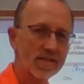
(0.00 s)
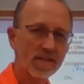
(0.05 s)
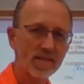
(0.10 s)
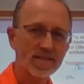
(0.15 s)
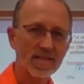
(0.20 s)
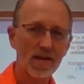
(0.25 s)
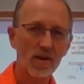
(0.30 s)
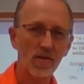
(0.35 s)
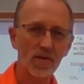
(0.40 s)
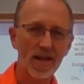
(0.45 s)
because
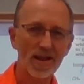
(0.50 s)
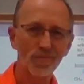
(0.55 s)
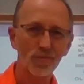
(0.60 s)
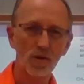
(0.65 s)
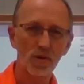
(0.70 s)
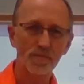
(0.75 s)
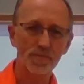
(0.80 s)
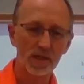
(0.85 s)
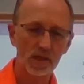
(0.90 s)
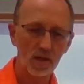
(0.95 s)
I don't have
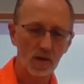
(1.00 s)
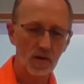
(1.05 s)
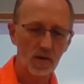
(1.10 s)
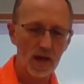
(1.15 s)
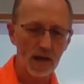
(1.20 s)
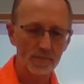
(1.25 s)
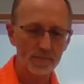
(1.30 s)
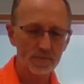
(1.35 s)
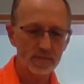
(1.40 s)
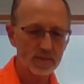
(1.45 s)
room to go
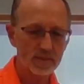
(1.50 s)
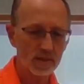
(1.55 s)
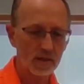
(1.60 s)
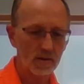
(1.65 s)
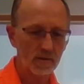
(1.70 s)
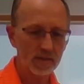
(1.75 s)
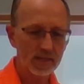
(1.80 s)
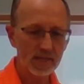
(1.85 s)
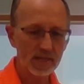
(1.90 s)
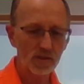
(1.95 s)
up.
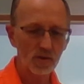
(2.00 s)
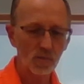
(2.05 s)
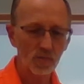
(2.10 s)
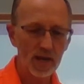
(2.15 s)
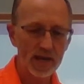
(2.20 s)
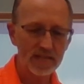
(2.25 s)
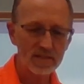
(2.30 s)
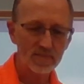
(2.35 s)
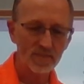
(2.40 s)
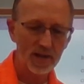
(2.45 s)
So either
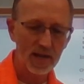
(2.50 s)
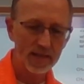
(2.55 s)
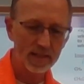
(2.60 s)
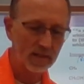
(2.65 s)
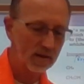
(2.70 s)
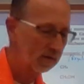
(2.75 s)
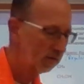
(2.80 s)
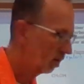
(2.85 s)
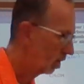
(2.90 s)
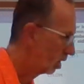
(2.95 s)
way is fine though.